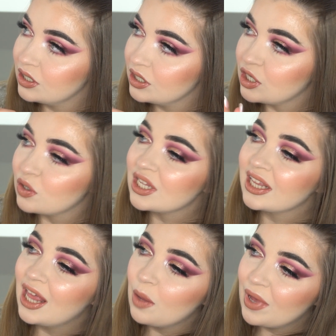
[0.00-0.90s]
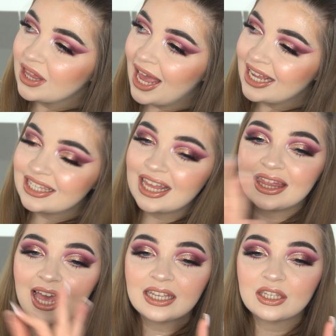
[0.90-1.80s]
You know, just a little bit lighter than
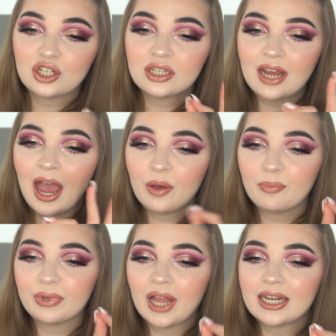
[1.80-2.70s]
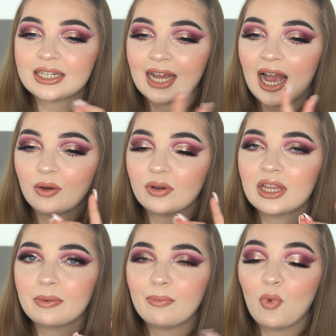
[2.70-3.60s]
this, just to help blend out a
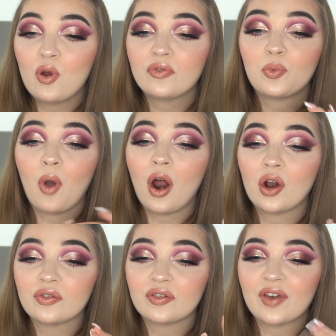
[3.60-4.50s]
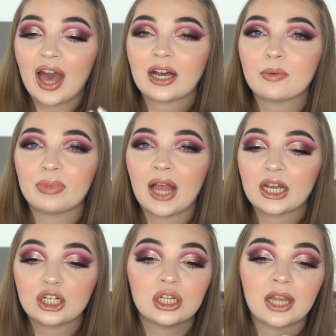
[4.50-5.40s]
little bit more if you are of a fair
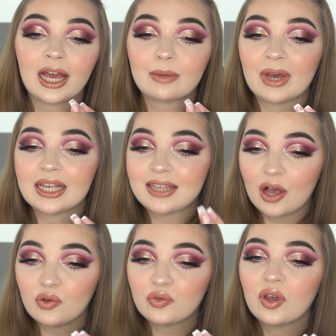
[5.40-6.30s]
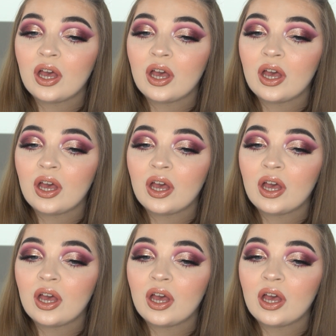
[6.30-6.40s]
complexion like myself.